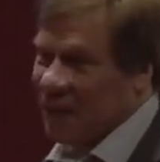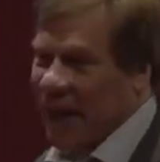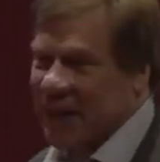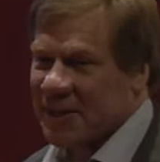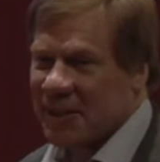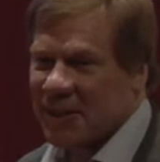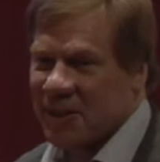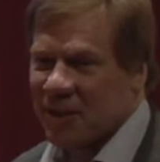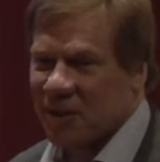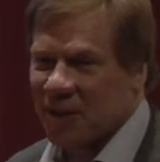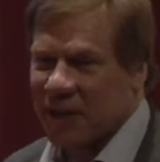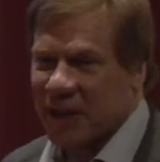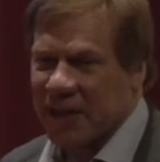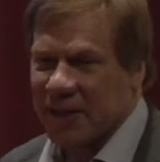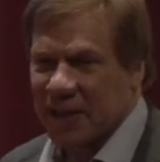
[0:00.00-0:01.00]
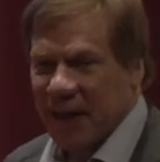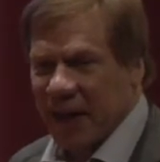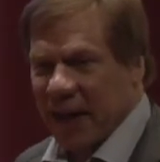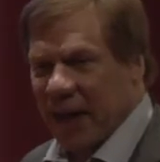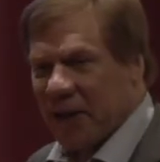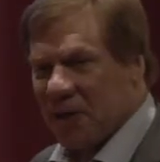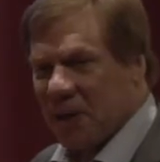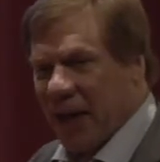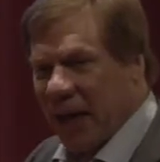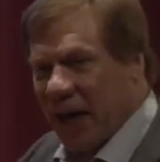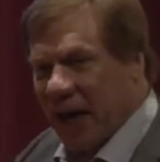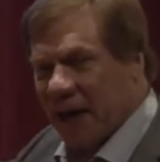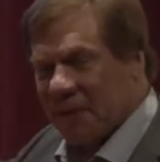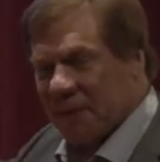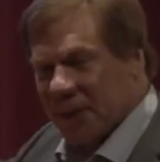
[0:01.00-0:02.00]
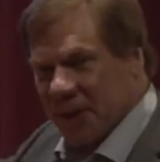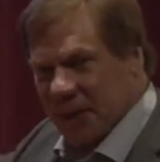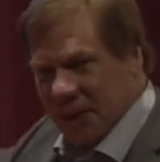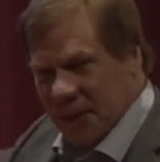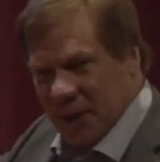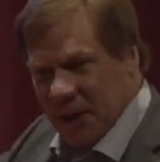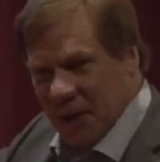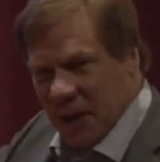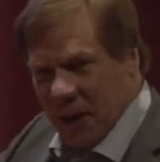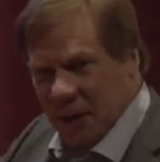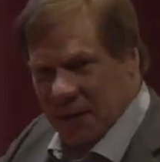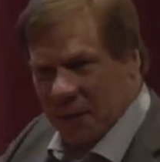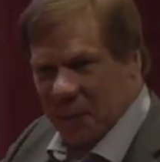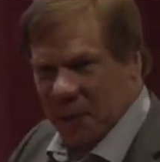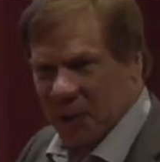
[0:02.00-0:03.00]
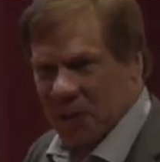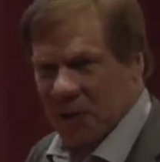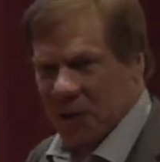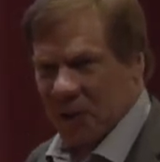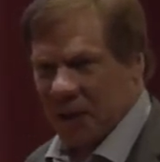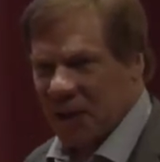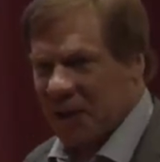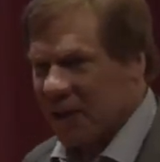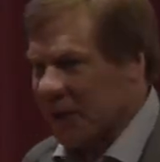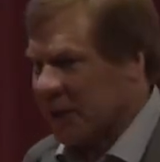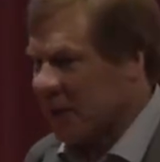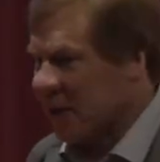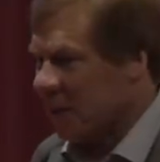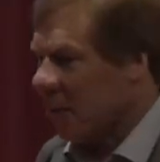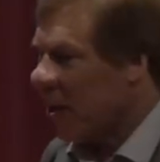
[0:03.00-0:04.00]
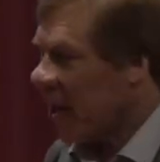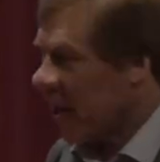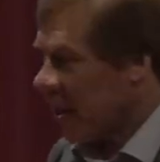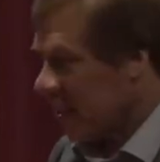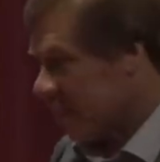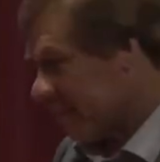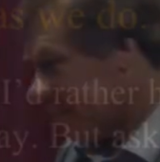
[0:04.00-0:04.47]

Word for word: vaccine stories and you have the person looking like they're in pain.